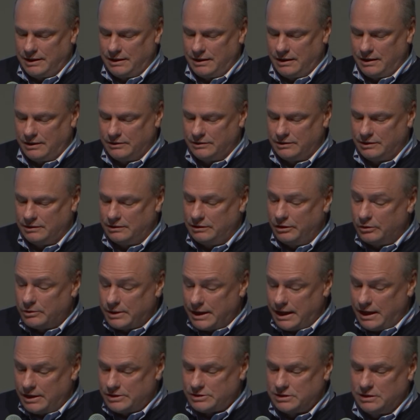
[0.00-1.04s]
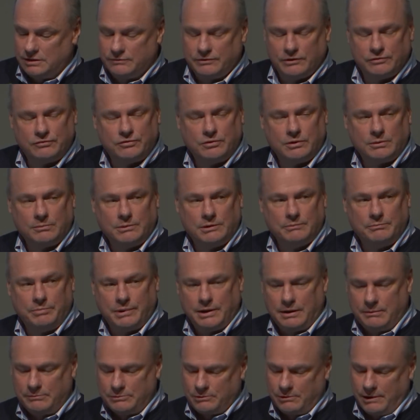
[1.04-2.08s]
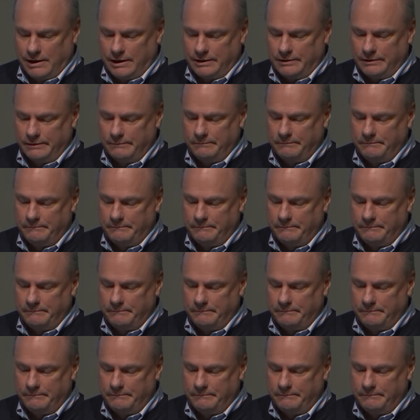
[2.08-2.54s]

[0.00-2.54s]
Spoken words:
on the location of a former bomb crater,